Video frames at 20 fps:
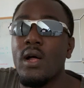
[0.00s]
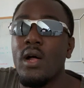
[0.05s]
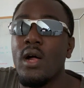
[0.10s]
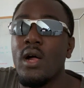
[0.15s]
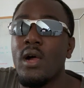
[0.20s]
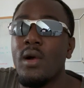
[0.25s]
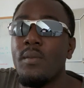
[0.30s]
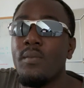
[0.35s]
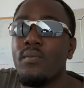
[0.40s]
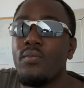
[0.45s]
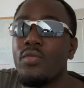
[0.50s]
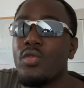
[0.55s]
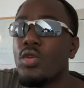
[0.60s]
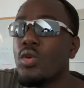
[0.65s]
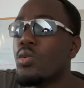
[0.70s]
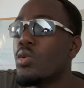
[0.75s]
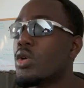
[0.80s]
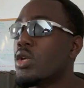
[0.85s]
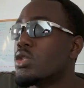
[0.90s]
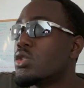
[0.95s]
do you
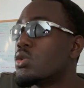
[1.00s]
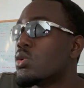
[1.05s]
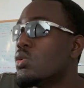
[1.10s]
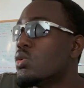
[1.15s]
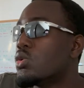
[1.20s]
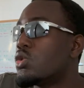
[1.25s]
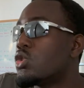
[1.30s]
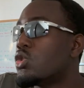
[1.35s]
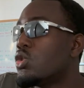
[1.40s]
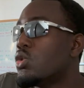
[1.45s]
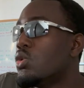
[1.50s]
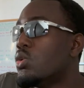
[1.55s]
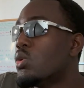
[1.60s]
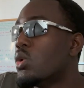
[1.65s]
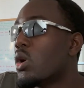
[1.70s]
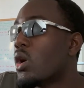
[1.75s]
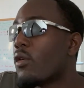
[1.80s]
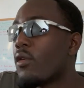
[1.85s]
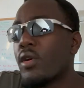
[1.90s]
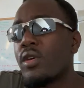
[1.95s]
want to talk to
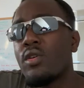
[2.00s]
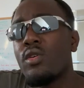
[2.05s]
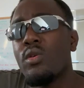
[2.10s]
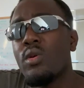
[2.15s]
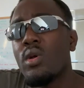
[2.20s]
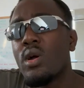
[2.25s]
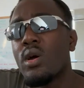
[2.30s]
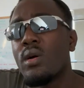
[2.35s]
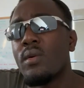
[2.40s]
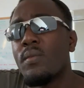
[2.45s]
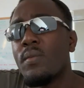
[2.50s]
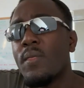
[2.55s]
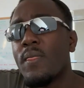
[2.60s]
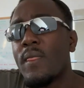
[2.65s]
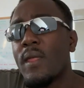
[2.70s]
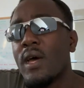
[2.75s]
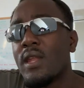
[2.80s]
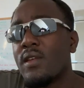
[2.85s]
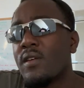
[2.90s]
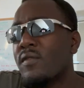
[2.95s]
a recruiter
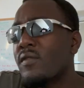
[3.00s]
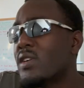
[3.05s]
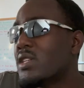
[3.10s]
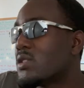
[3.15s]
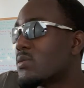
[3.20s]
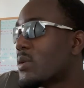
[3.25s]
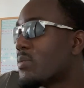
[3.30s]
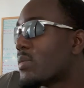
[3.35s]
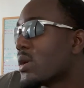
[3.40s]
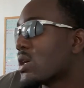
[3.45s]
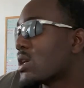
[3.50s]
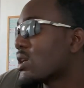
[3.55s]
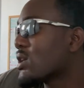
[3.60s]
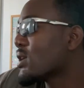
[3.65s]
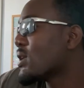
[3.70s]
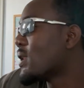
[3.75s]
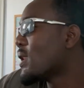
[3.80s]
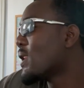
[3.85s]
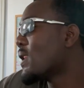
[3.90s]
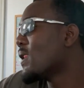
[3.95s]
at the investment bank?"
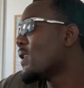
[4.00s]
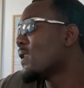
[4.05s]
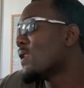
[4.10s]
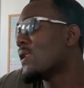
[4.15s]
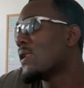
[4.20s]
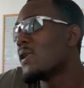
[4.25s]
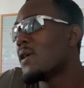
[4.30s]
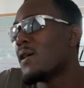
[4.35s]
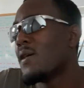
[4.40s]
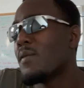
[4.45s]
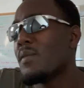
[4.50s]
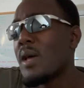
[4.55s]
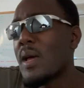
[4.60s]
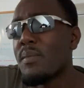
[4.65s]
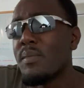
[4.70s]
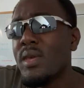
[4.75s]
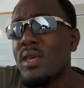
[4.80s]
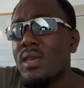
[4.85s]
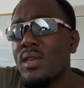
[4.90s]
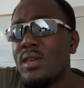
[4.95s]
I'm like,
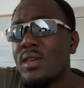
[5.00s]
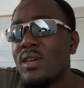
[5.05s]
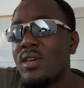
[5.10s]
"Me?